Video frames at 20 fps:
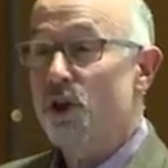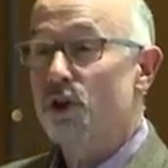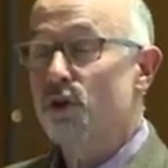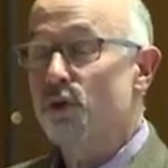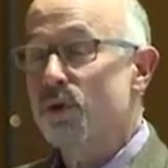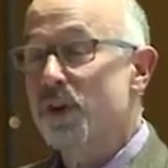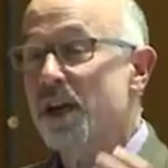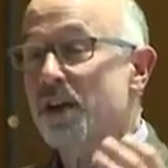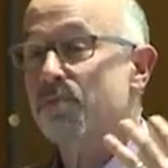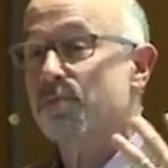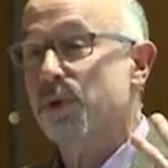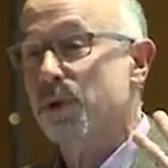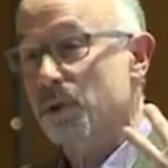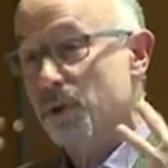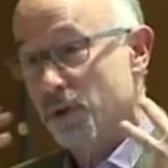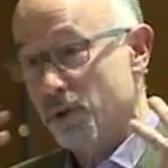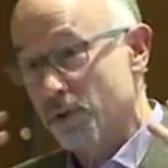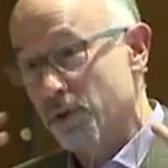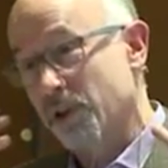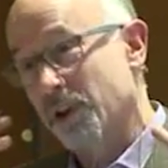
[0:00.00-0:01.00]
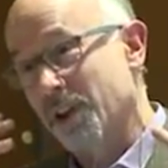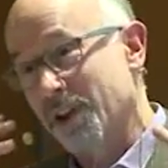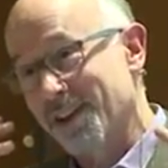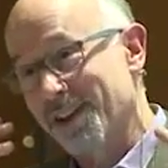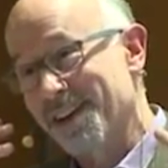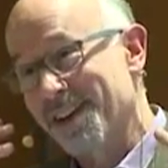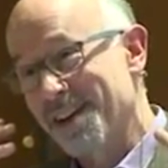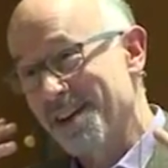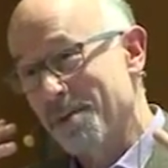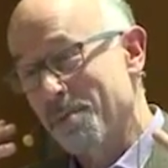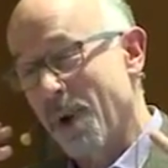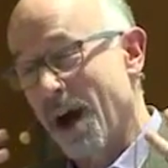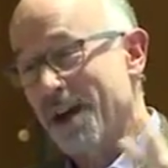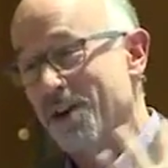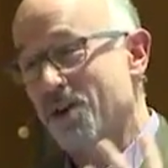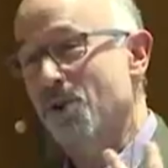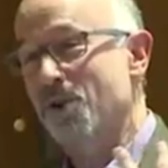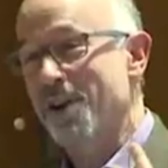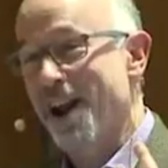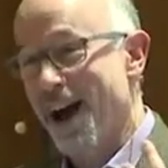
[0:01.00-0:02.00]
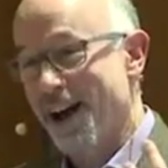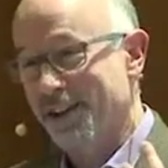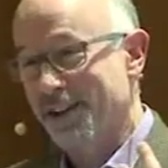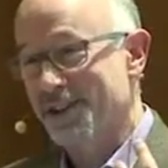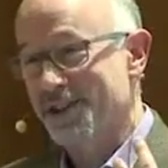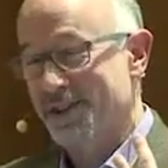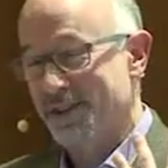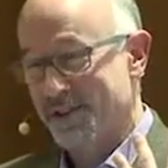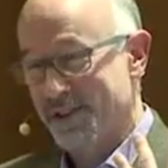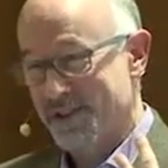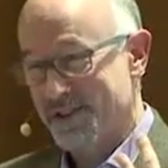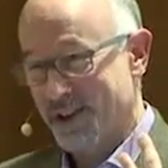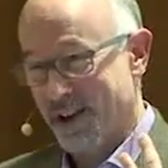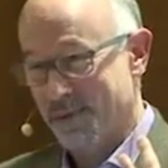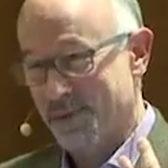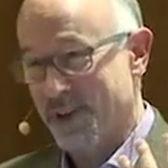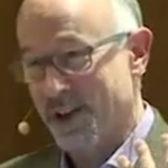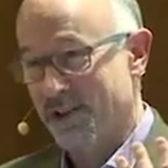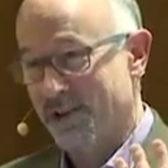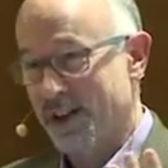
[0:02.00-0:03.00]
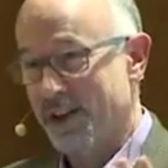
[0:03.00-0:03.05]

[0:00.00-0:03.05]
You get polluted by your knowledge of the subject.